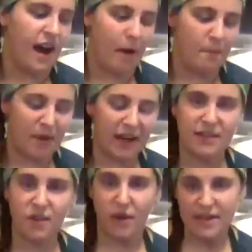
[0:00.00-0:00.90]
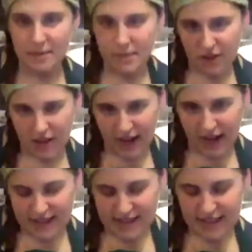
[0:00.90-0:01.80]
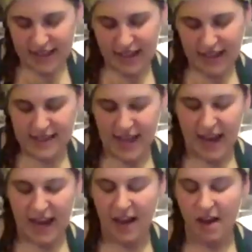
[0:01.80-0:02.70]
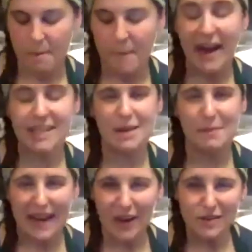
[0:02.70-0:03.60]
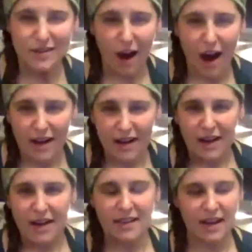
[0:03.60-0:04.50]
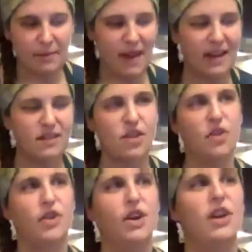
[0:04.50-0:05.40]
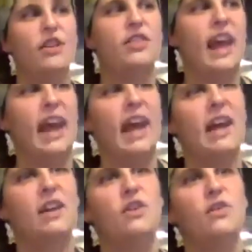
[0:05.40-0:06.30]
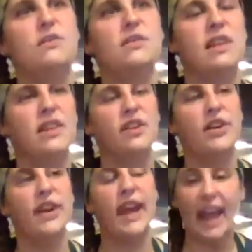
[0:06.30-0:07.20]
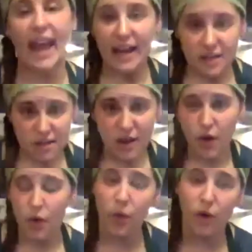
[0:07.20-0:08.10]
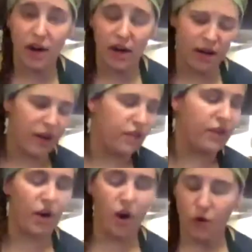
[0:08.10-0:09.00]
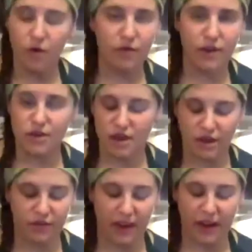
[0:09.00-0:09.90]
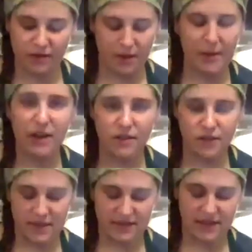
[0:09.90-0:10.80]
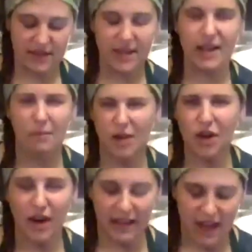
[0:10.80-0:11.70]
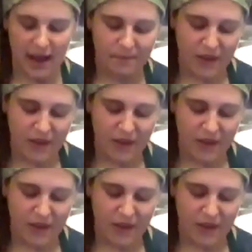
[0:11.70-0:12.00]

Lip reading: But it's going to be, you can kind of see it's my tomato stock that I made. So they use either canned or their own version of like tomatoes from the season and then puree them.